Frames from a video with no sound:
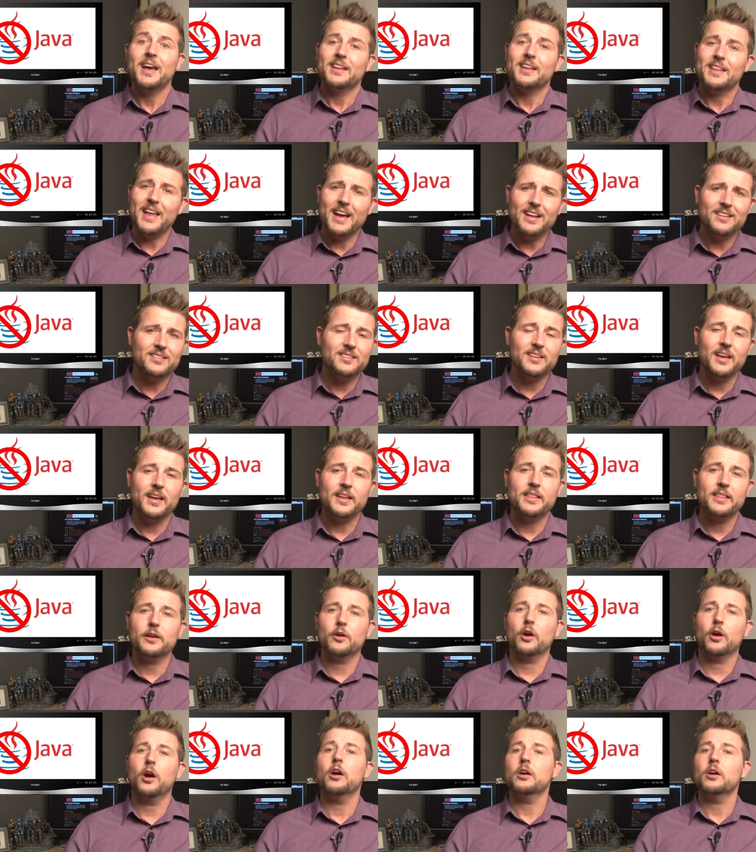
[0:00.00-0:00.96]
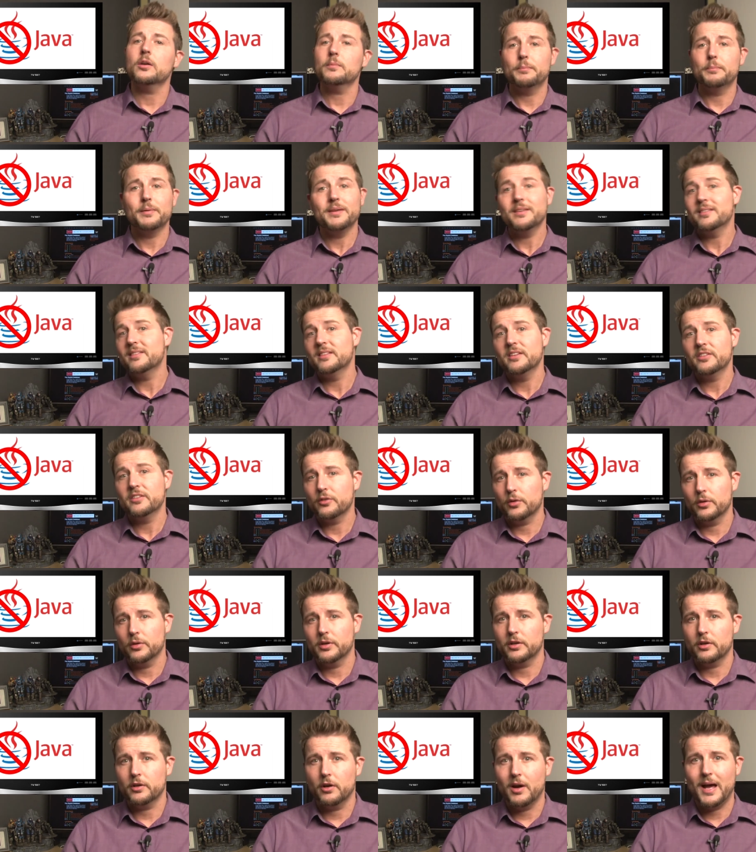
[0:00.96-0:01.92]
That said, there are business
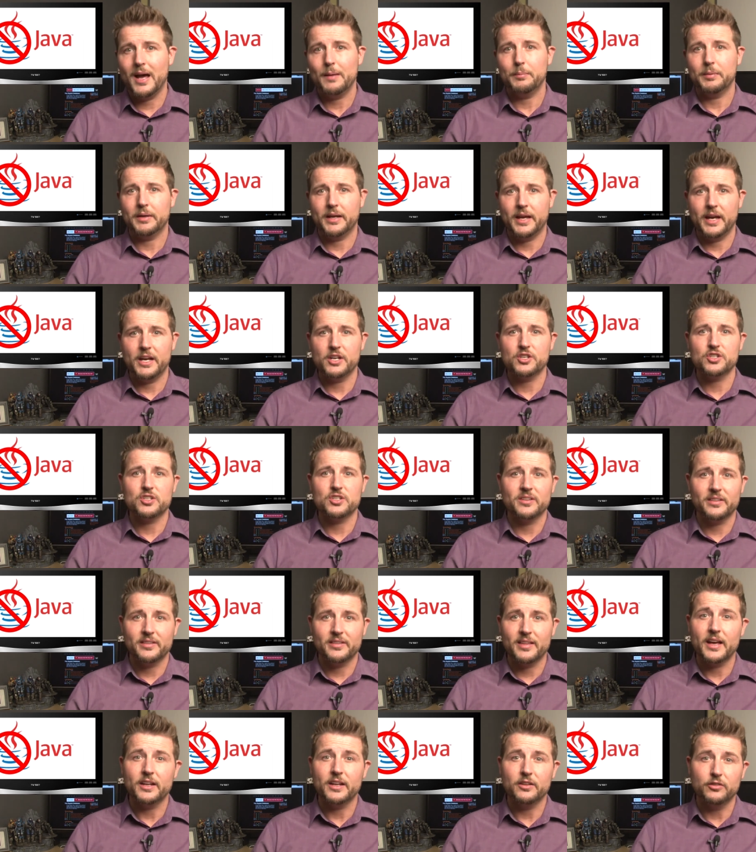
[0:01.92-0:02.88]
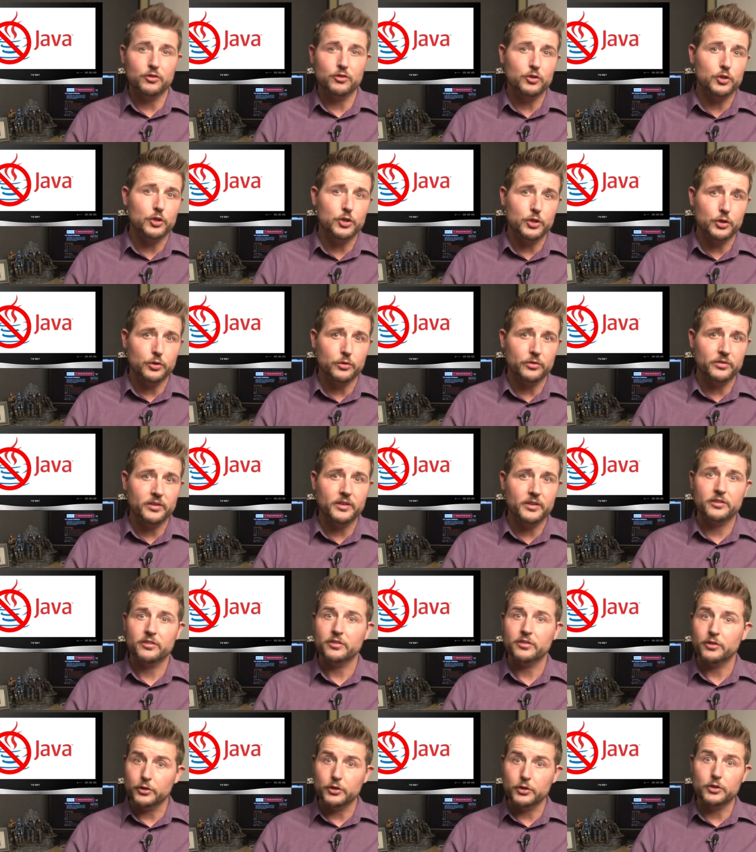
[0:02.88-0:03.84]
critical applications that do use it,
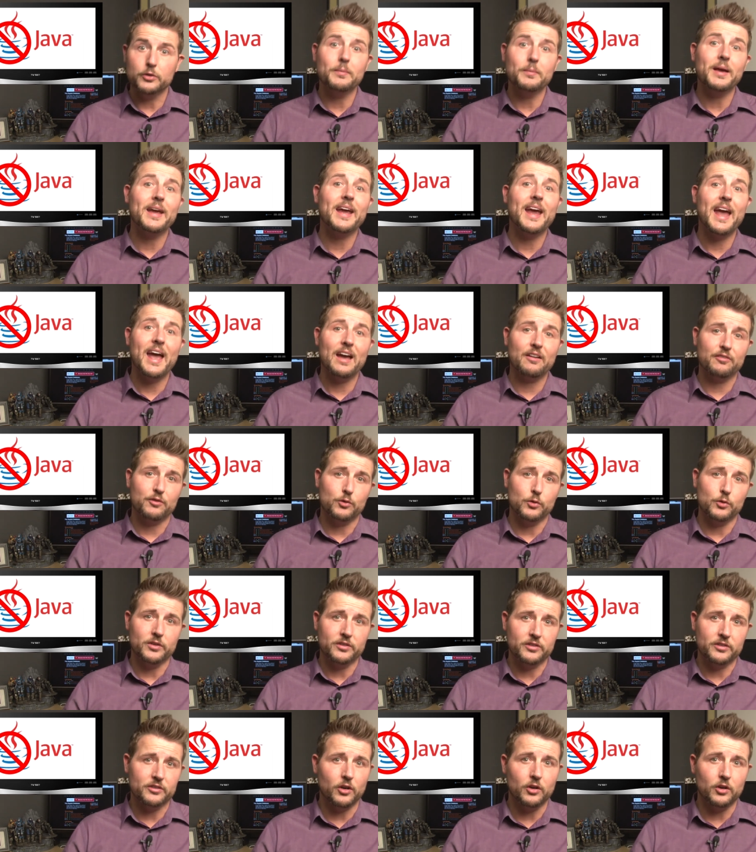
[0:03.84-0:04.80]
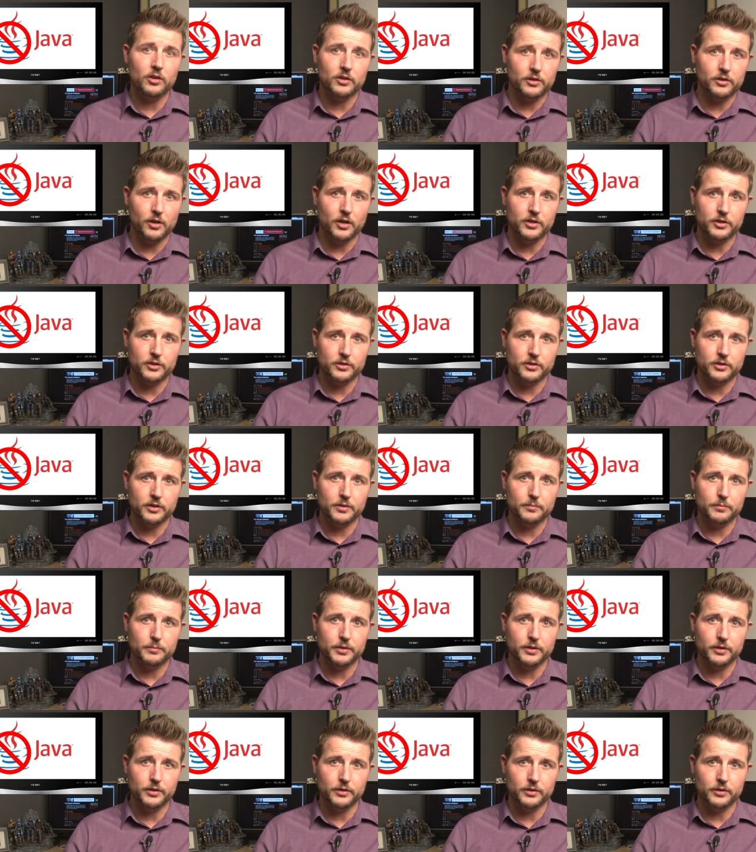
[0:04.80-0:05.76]
so you may have to install it on your
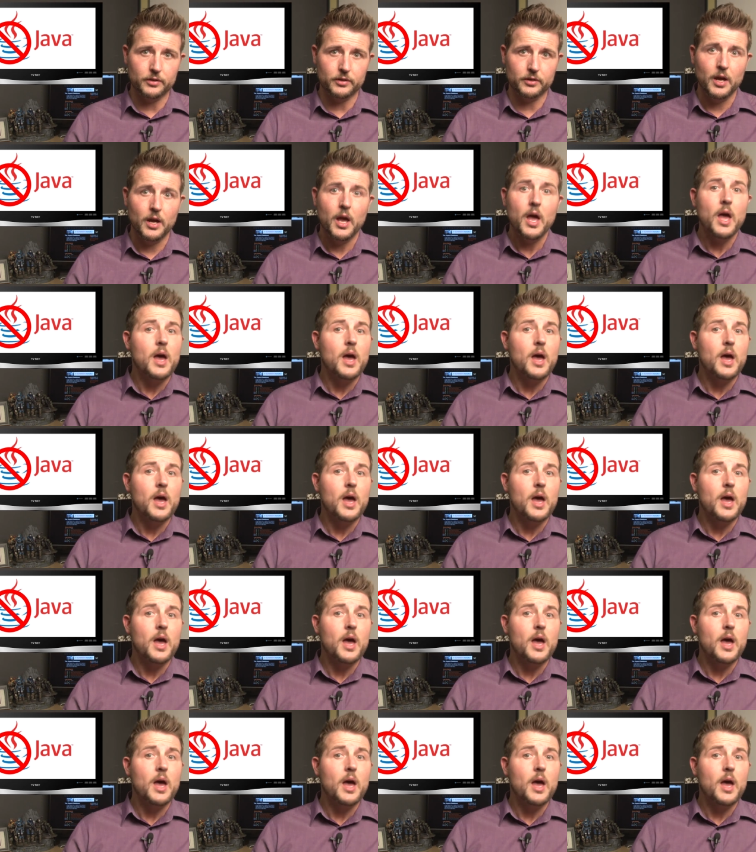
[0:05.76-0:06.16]
computer.